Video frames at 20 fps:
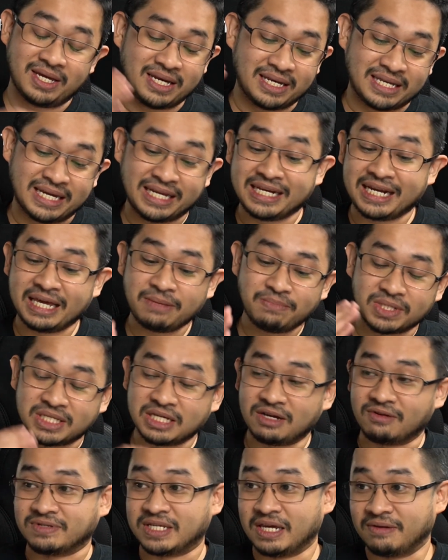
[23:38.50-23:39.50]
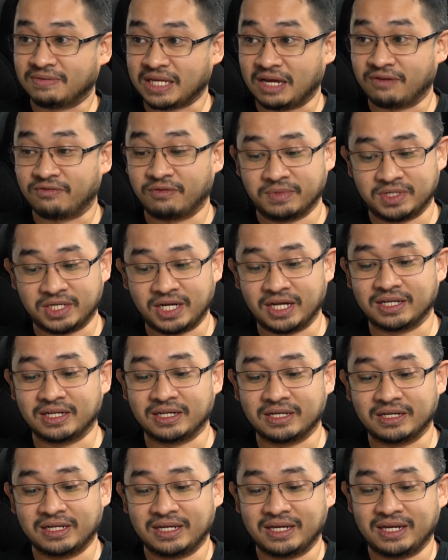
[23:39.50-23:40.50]
99% of deaths are from
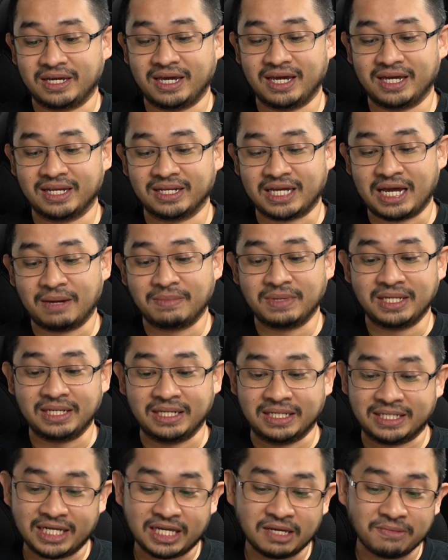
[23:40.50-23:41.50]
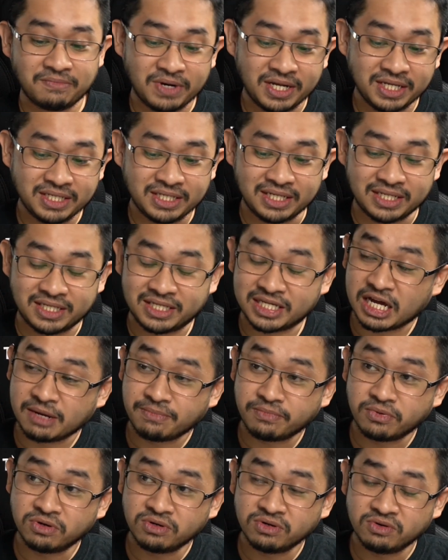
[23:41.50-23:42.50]
China. And coming in second place is
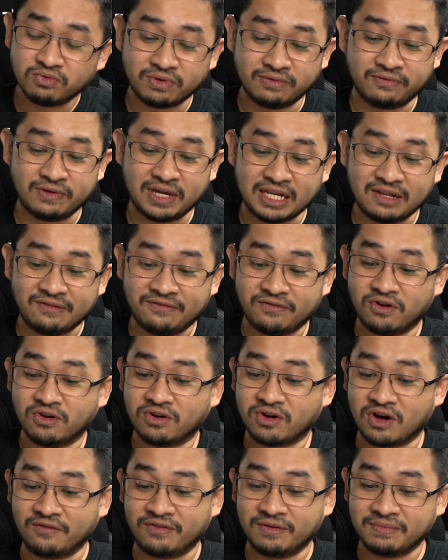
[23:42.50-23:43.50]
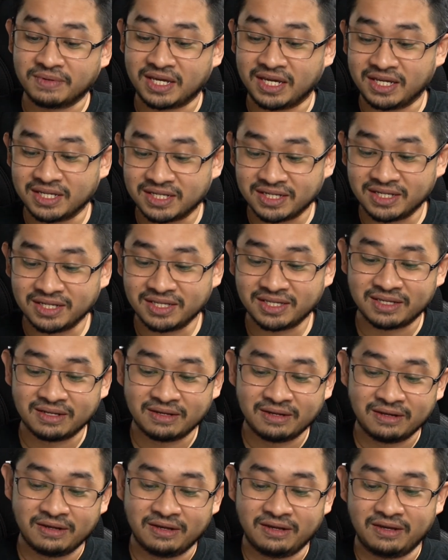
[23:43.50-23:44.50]
Singapore with 84 confirmed cases.
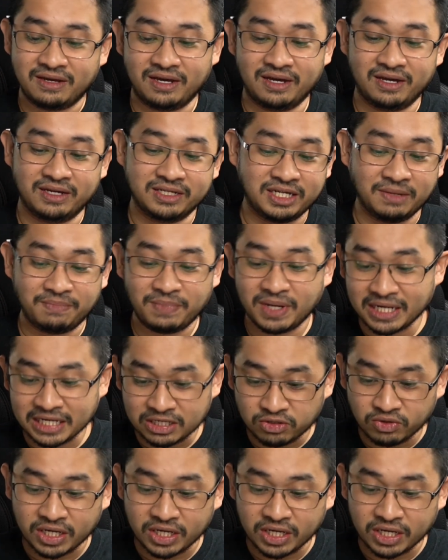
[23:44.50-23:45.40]
Japan as well,